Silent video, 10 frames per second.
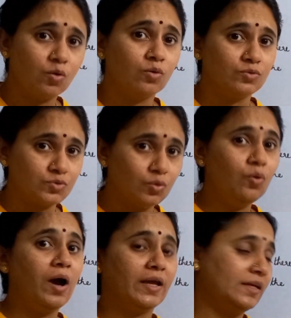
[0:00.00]

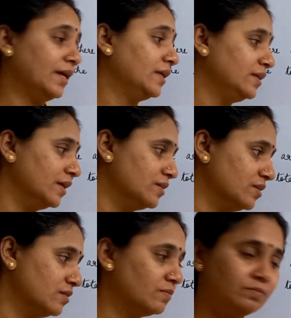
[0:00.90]
also I can get
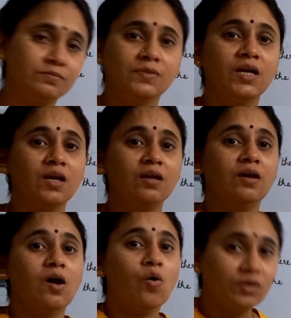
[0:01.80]
it.
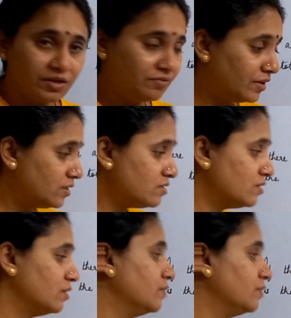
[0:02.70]
Okay friends.